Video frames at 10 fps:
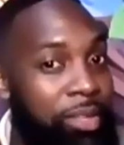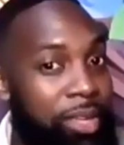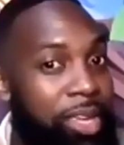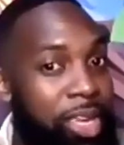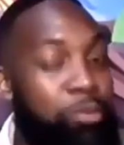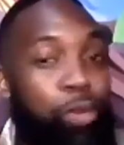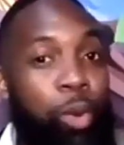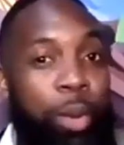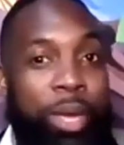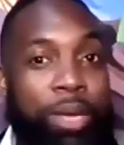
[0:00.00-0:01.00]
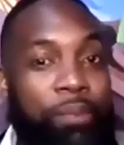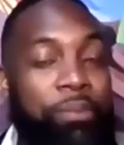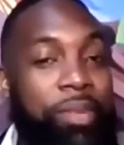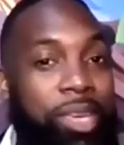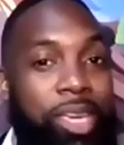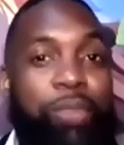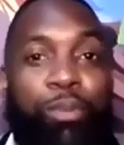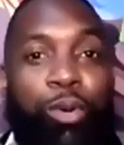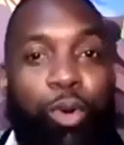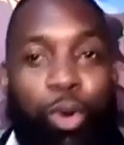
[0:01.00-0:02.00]
keep going,
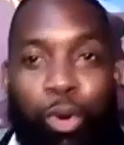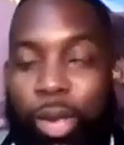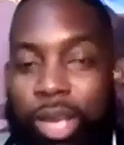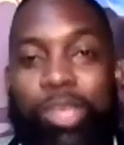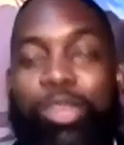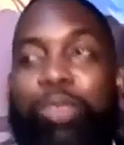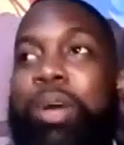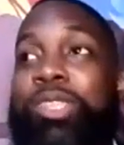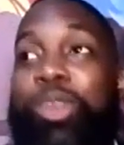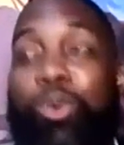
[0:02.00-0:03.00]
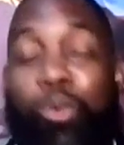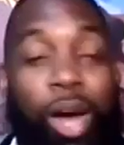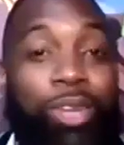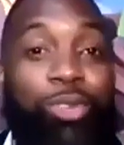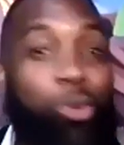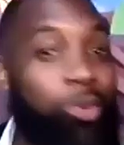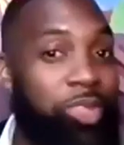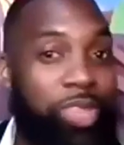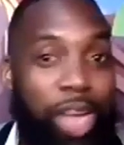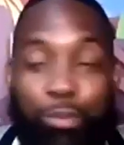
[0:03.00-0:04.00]
no matter what. Don't
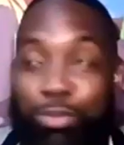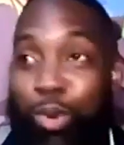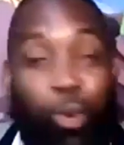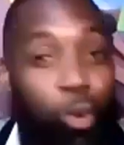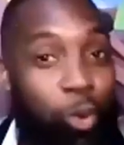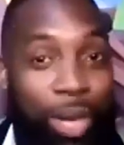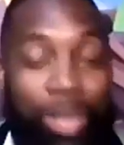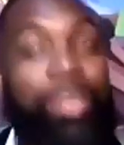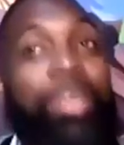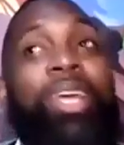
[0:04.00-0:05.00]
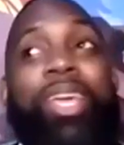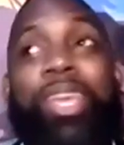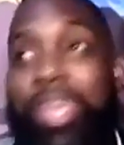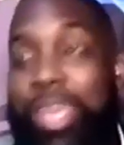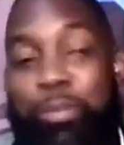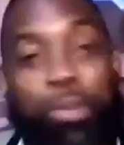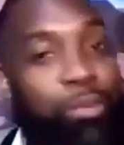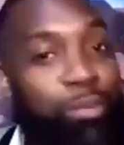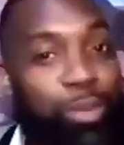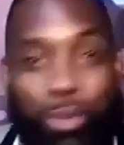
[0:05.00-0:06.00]
stop, don't quit, keep
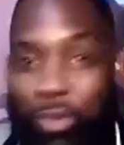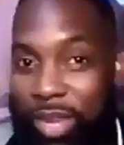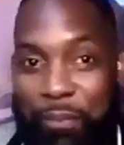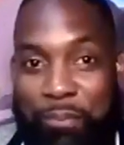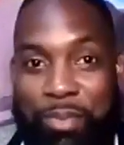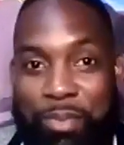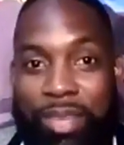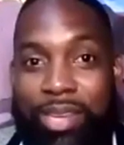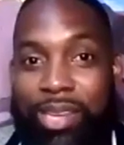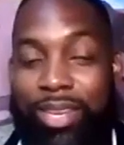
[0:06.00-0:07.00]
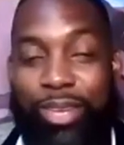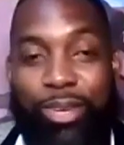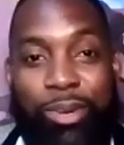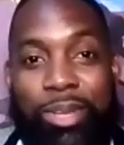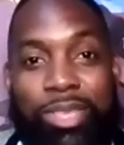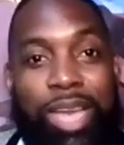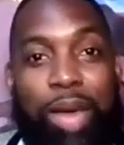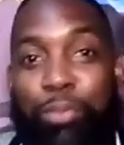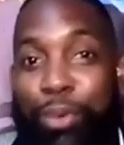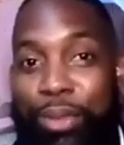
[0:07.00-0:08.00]
it moving. You know,
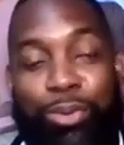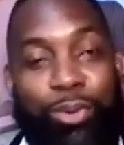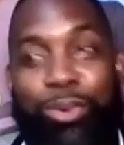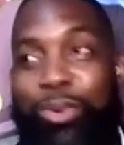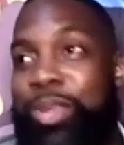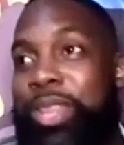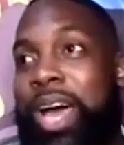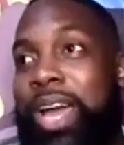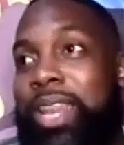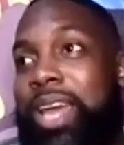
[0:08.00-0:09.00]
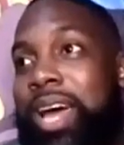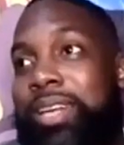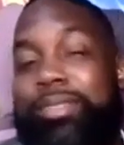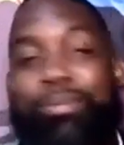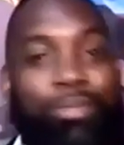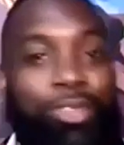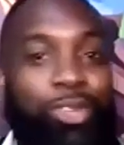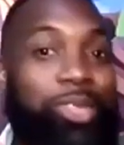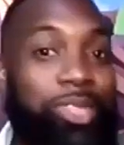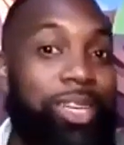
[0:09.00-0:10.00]
that breakthrough, that
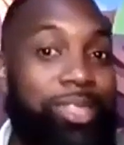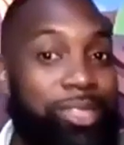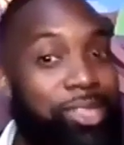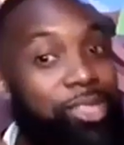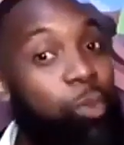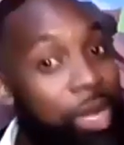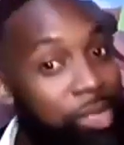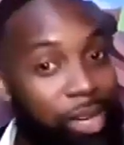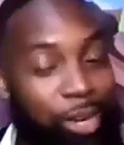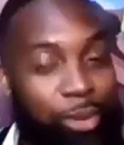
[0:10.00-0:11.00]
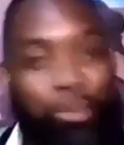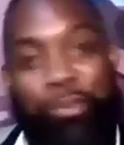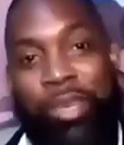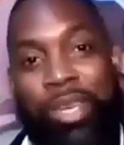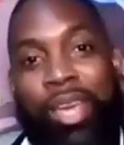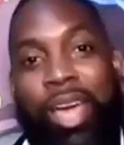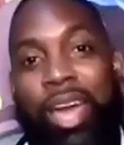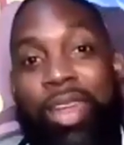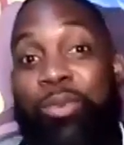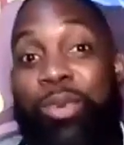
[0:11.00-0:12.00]
success is waiting on you. And if you